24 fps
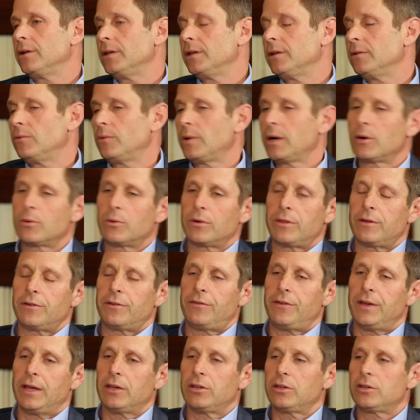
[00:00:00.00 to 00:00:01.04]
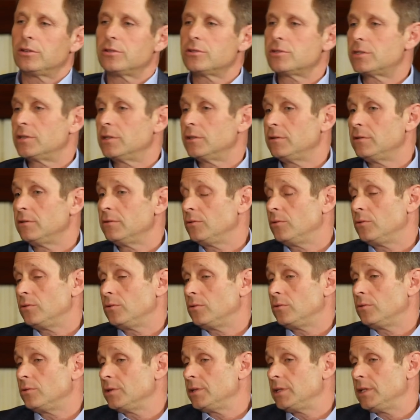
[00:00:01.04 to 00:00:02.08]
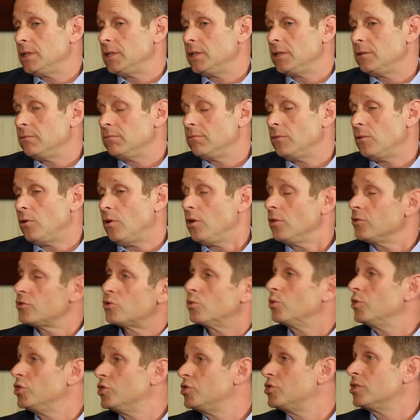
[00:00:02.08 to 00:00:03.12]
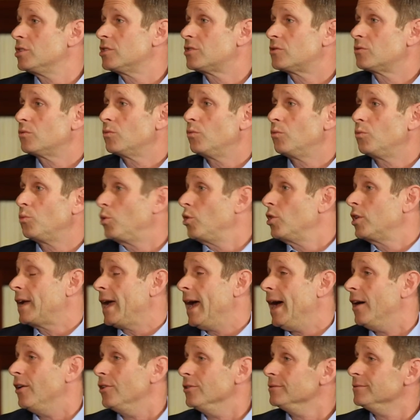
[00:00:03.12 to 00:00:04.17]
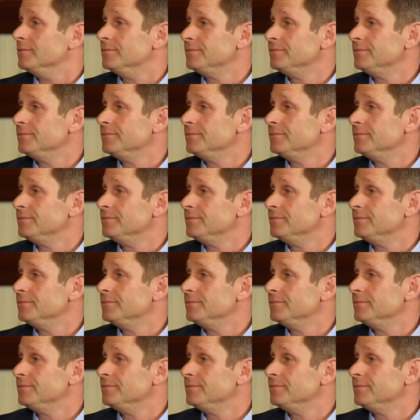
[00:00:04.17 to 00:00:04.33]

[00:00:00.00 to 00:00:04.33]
did where were the failures, and or did it all sort of just work out?